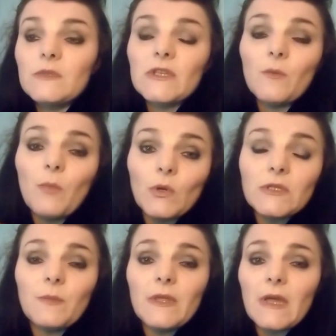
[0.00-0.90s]
So
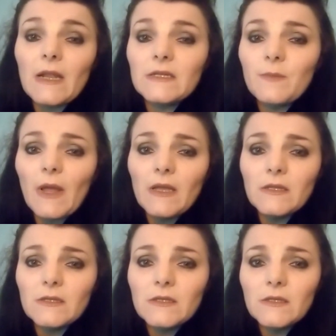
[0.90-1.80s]
possibly that
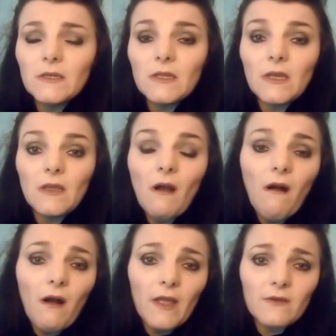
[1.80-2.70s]
explains the
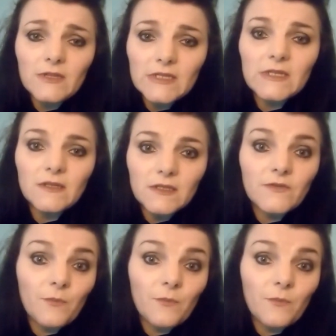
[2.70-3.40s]
higher incidence of